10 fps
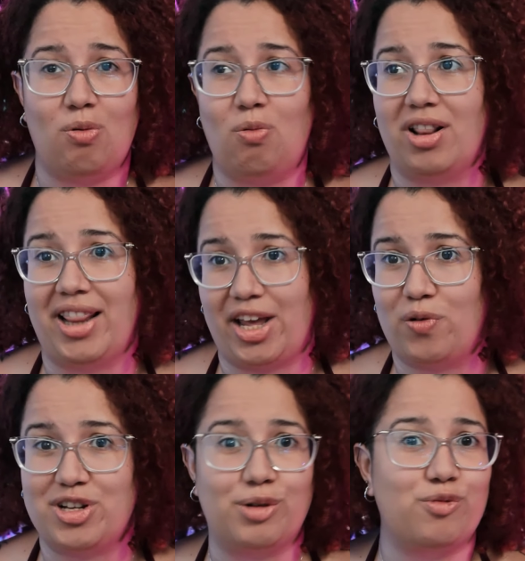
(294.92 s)
what
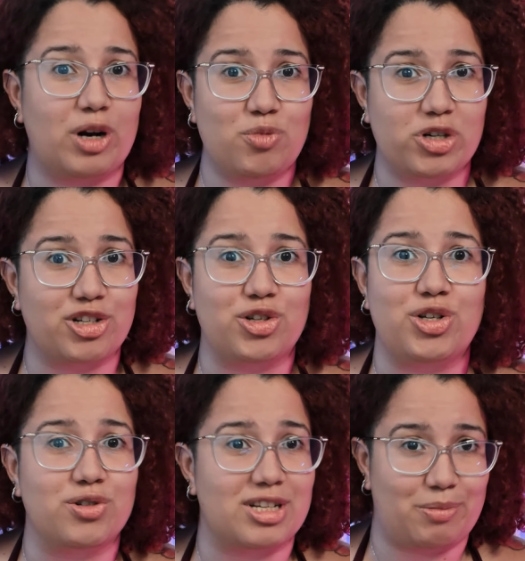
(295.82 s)
language and framework to
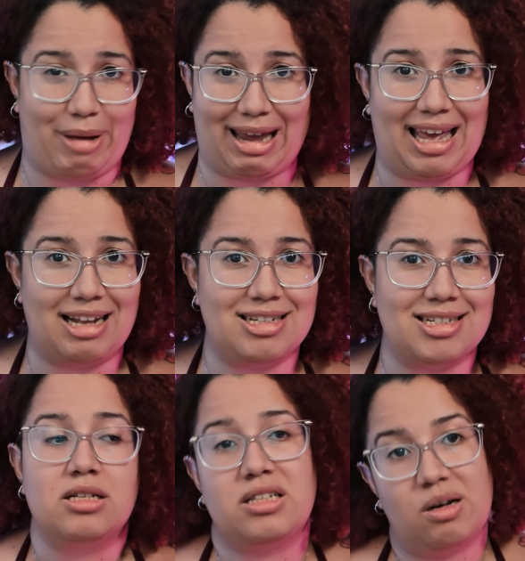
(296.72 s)
use as a backend.
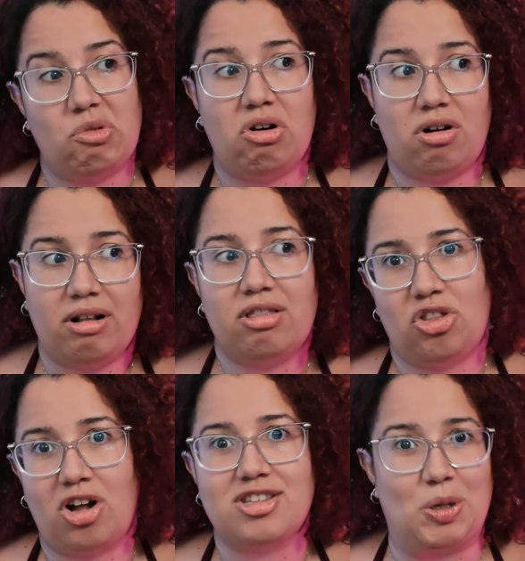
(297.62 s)
Some
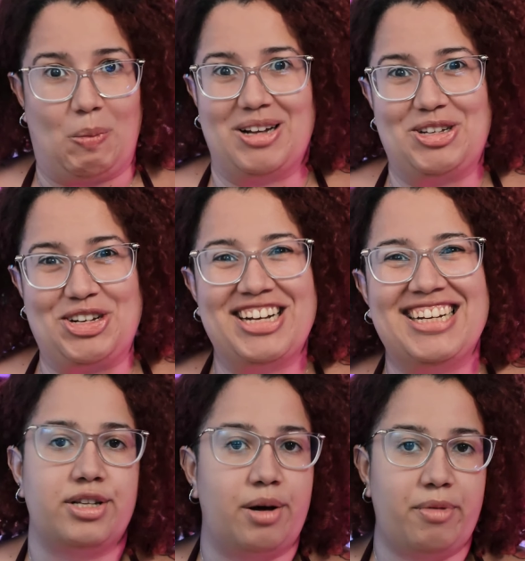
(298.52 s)
Not so much.
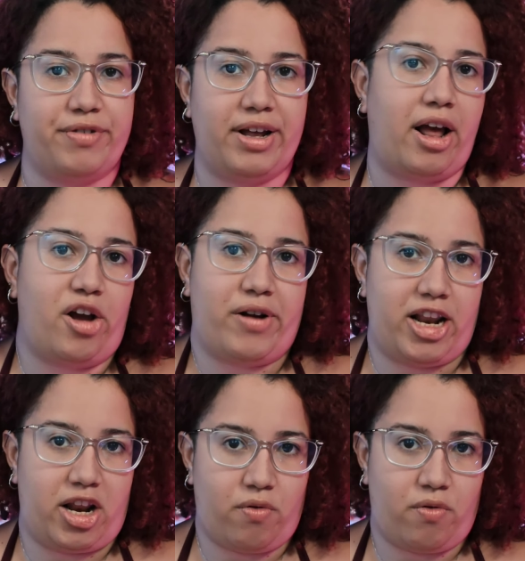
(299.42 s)
Some of it I already knew